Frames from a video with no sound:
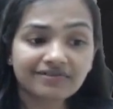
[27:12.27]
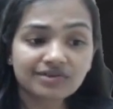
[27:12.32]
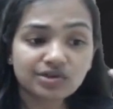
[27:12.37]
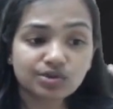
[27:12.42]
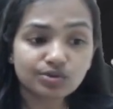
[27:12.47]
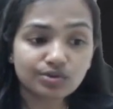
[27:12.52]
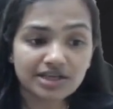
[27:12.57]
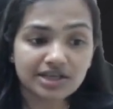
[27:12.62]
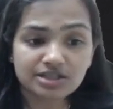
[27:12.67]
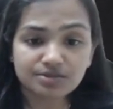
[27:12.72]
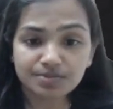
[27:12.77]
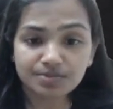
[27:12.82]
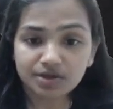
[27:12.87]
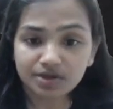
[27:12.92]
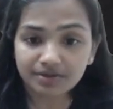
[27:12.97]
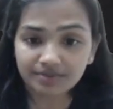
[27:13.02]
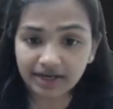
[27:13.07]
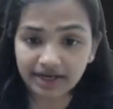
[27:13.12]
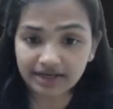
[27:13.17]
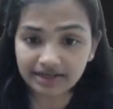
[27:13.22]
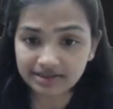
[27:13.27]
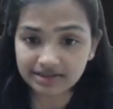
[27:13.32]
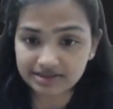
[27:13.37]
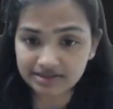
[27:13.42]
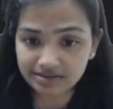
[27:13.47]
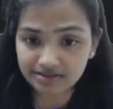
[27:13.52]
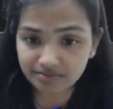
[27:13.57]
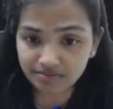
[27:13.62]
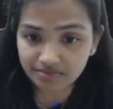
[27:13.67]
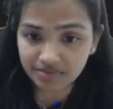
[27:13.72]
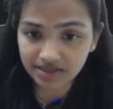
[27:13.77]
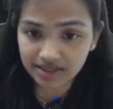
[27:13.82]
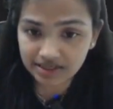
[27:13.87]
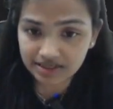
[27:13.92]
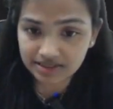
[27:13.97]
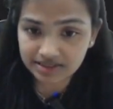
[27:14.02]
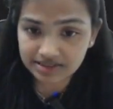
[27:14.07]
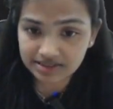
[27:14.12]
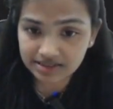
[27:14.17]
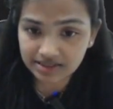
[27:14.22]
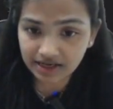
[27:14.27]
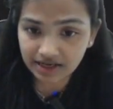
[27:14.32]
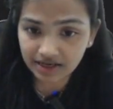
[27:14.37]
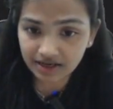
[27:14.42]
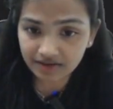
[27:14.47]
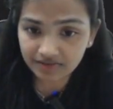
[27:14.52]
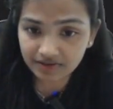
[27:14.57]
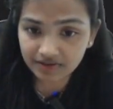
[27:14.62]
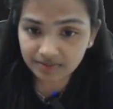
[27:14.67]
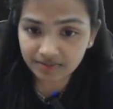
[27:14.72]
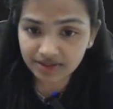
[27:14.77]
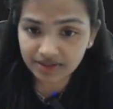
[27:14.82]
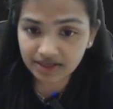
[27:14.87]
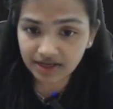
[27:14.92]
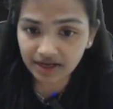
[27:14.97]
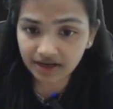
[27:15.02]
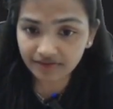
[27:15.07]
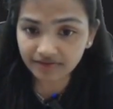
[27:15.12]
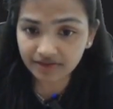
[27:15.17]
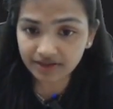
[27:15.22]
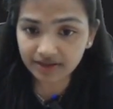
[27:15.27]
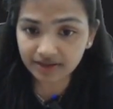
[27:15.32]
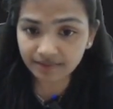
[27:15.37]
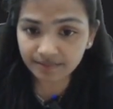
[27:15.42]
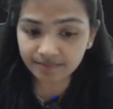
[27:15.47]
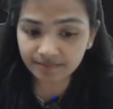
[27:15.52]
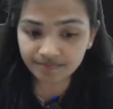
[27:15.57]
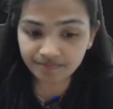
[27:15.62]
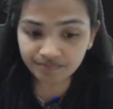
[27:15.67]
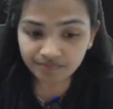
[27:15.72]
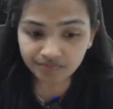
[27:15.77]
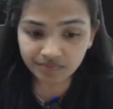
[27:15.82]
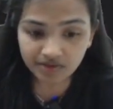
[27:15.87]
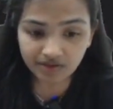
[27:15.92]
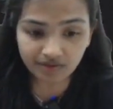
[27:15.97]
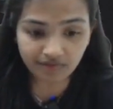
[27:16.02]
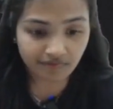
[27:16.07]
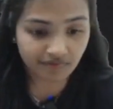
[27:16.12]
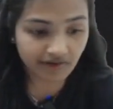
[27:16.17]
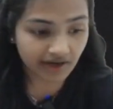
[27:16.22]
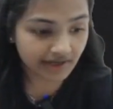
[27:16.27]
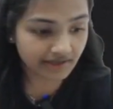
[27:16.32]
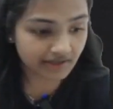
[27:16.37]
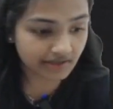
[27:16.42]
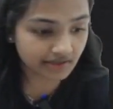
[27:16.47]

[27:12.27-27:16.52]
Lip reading: two sp orbitals, means I will be having one